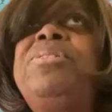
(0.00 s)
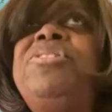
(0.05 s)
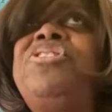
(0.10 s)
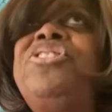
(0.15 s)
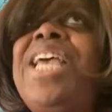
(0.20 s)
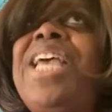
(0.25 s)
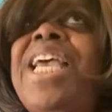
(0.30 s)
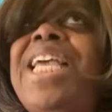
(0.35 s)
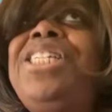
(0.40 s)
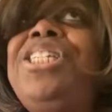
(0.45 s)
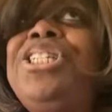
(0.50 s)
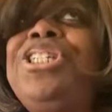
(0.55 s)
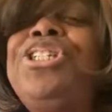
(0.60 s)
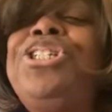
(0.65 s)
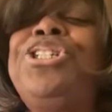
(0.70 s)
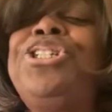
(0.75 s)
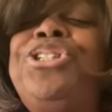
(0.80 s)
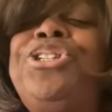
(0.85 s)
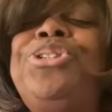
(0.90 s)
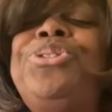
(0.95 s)
we're changing
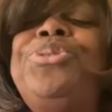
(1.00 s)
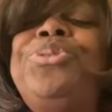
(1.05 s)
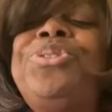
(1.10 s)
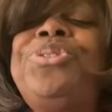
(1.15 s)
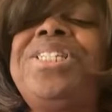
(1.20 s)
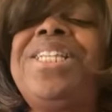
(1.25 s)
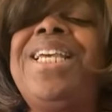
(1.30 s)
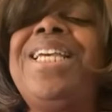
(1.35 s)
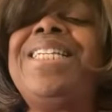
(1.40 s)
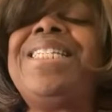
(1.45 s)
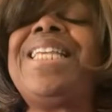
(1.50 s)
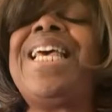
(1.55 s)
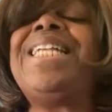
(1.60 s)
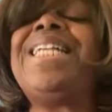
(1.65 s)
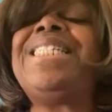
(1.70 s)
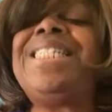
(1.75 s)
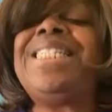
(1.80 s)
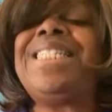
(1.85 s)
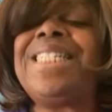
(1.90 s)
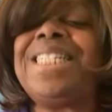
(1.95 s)
to Tuesdays
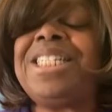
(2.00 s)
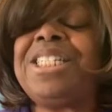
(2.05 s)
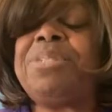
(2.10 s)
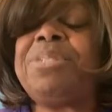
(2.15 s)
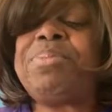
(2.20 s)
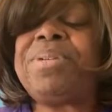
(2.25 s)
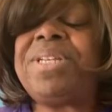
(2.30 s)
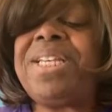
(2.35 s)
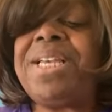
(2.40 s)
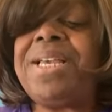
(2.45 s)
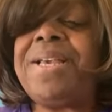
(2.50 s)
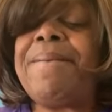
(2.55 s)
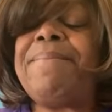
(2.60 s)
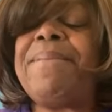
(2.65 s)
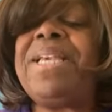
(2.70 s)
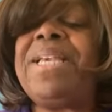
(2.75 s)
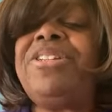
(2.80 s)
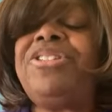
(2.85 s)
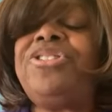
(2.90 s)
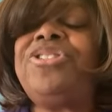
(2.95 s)
at 6
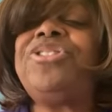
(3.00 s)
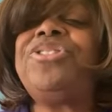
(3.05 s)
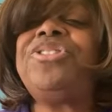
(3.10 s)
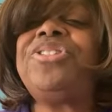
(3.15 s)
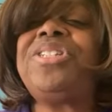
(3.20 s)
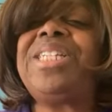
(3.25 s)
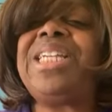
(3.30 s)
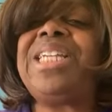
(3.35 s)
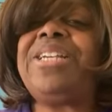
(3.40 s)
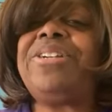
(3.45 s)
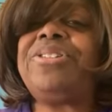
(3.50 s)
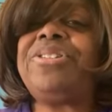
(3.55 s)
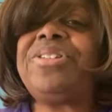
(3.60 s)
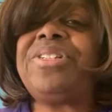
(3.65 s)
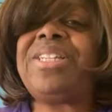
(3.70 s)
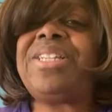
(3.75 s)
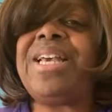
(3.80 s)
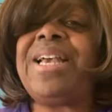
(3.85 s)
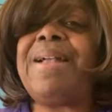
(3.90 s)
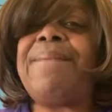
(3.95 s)
p.m. Eastern Standard
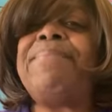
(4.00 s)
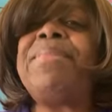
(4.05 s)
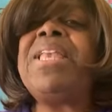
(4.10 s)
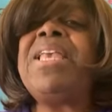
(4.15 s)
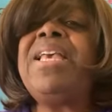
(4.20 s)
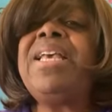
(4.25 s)
Time.